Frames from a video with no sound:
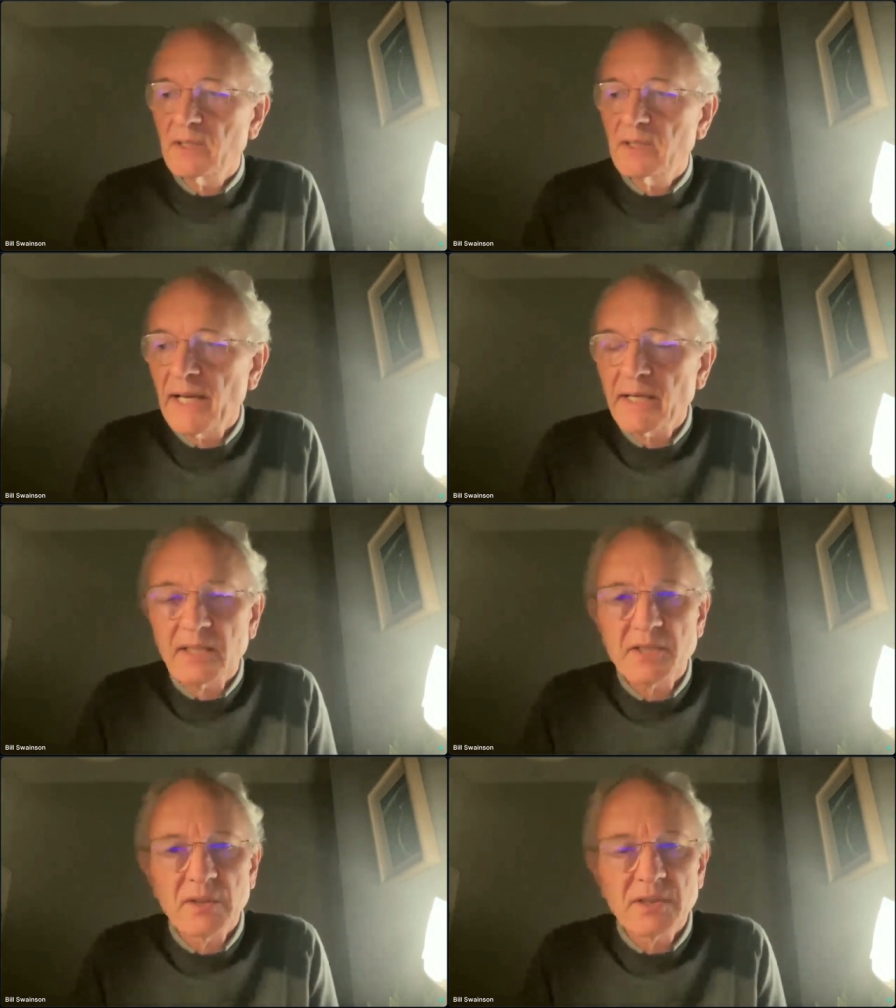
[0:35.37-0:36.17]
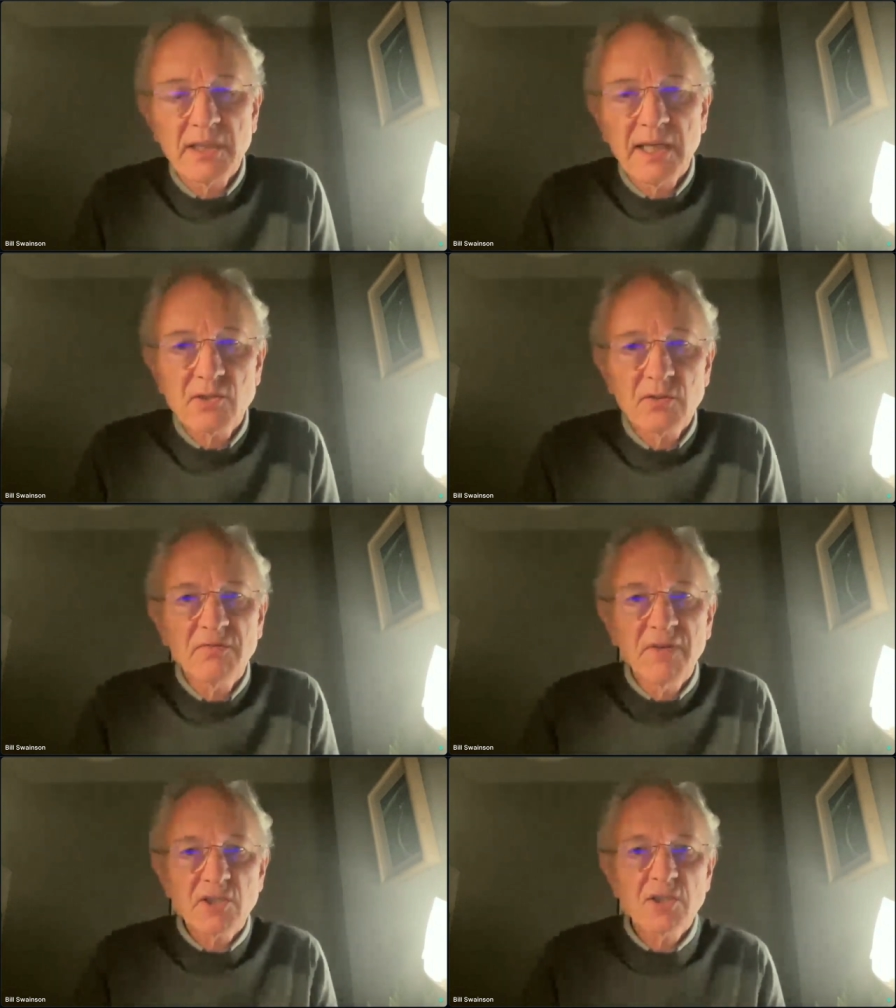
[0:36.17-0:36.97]
to give the
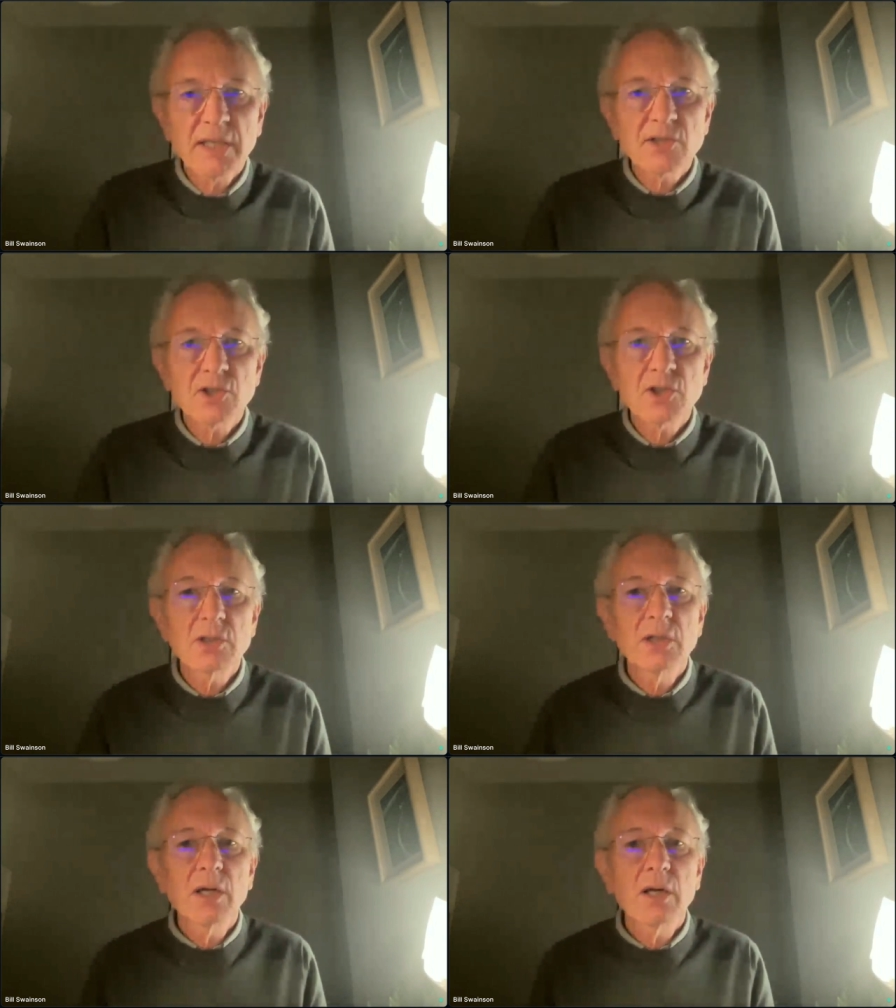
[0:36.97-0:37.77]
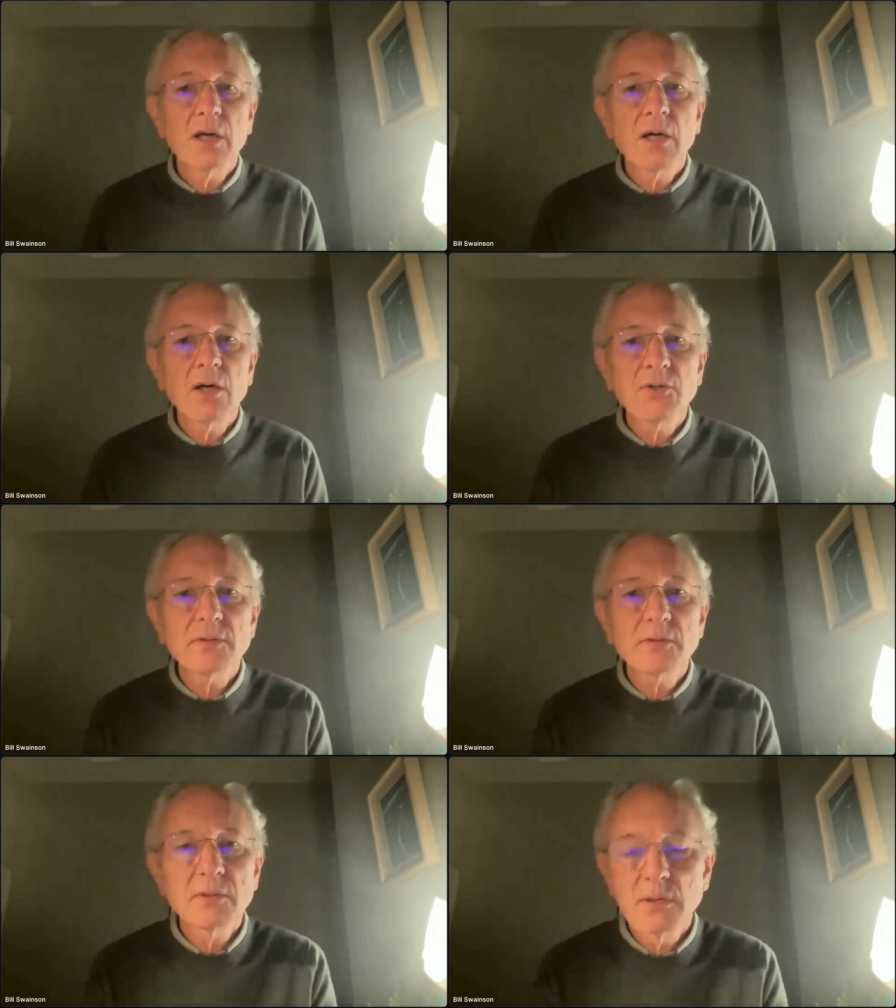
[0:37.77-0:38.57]
Lancaster International Fiction
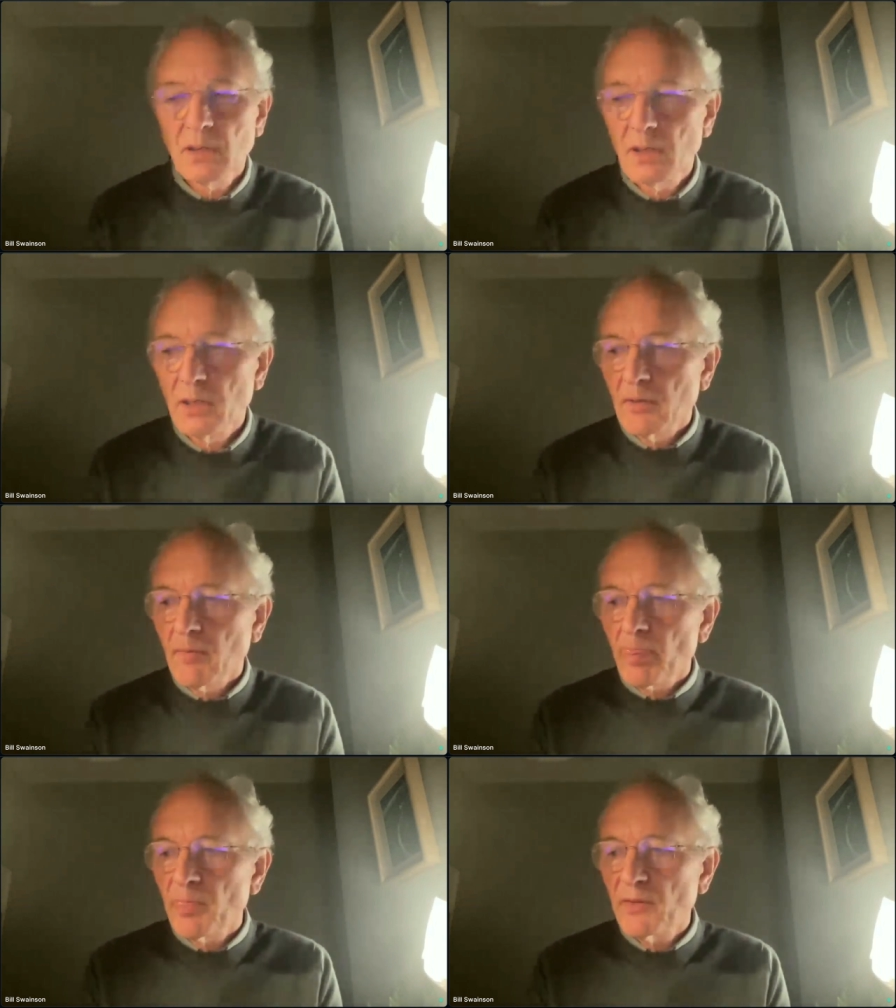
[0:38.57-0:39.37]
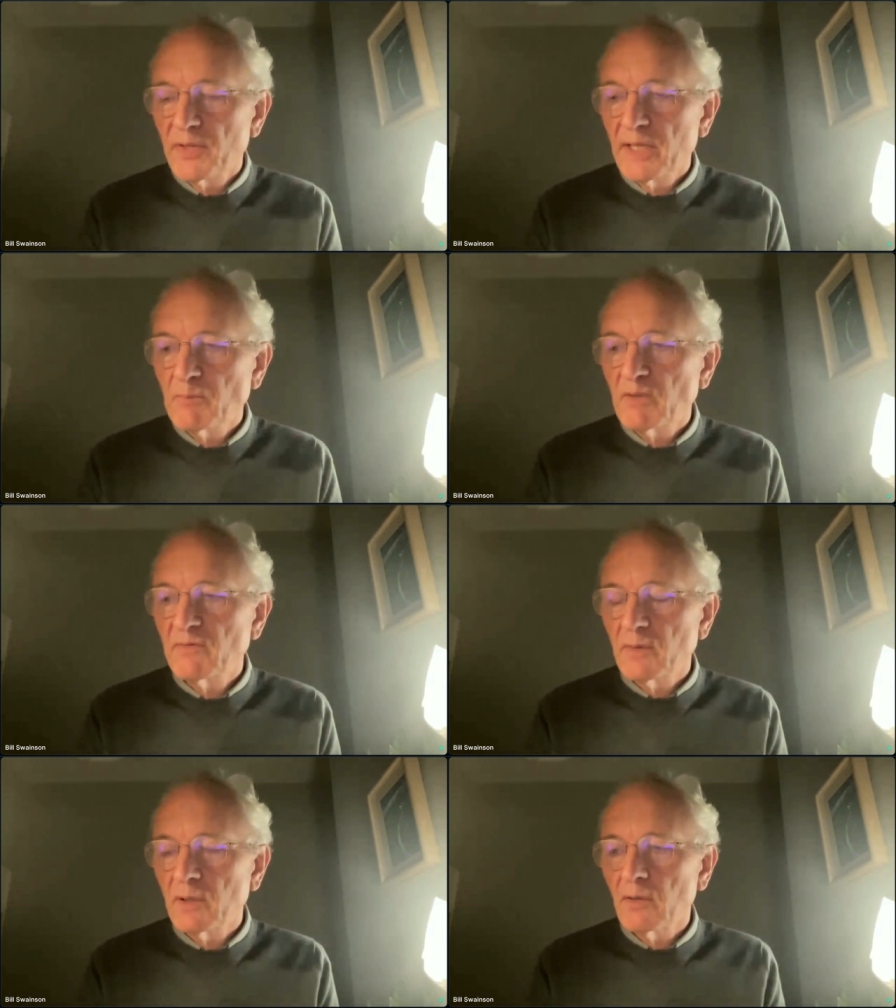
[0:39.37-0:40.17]
Lecture on
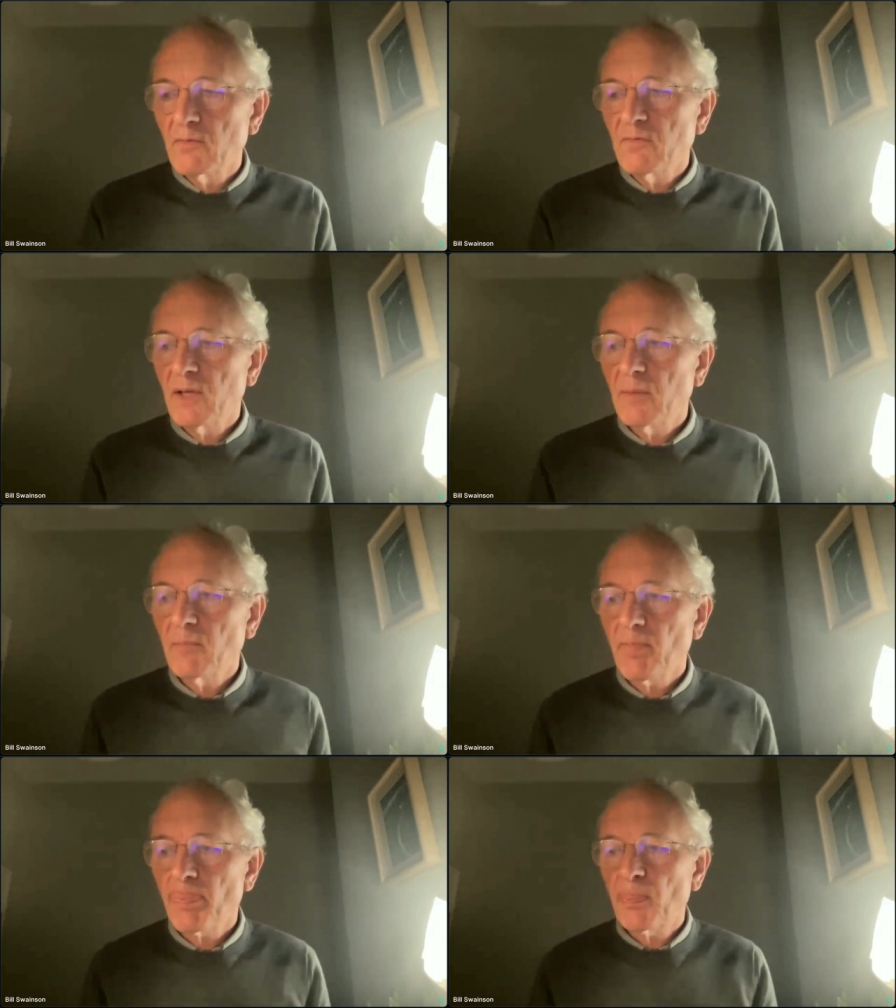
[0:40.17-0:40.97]
the theme of